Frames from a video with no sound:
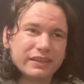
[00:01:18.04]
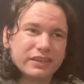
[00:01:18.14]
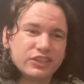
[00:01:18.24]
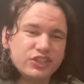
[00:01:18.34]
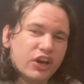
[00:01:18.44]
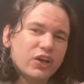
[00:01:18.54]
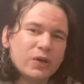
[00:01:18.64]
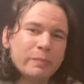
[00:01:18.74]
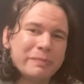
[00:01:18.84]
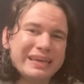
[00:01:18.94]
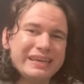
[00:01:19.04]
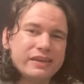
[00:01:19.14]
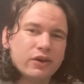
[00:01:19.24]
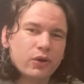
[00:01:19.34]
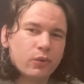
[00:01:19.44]
young
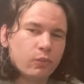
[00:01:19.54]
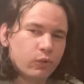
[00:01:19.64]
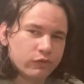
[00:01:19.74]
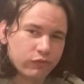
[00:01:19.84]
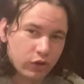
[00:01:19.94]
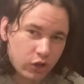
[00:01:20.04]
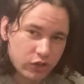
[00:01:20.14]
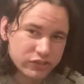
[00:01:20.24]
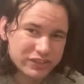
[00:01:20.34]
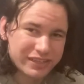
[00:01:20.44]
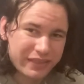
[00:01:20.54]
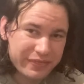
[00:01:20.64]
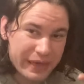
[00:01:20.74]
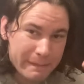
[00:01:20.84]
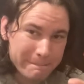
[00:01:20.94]
me would have lost
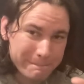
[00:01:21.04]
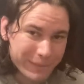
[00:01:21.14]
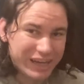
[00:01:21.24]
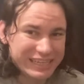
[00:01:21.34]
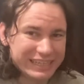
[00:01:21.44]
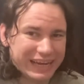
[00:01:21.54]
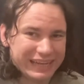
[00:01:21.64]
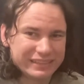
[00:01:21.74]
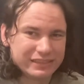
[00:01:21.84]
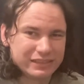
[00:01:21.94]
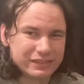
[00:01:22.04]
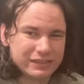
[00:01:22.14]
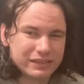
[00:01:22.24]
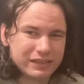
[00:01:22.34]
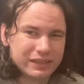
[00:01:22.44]
their mind at.
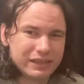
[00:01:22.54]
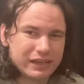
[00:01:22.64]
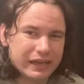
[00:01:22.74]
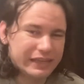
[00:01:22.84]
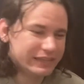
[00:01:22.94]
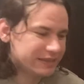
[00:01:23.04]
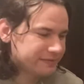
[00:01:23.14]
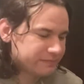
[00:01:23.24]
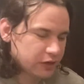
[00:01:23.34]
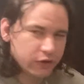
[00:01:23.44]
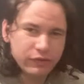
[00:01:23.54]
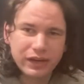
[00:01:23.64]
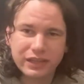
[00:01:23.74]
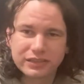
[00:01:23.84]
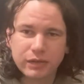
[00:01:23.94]
And over the
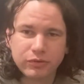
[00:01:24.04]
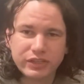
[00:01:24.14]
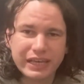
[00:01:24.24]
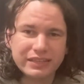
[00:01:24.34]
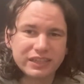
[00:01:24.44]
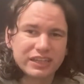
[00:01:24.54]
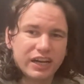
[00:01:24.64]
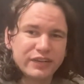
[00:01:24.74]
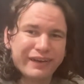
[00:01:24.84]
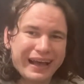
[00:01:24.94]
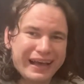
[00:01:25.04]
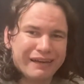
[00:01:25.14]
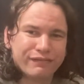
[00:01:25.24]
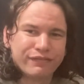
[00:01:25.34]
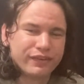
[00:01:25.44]
last couple of years, I kind of
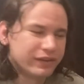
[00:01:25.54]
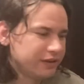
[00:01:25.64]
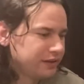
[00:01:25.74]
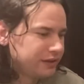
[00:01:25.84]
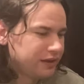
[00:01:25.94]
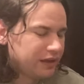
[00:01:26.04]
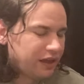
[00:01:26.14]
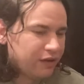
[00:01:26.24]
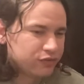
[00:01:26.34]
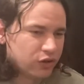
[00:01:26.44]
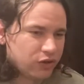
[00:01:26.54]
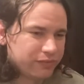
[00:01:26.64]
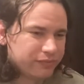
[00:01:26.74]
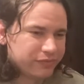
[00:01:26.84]
have. I've got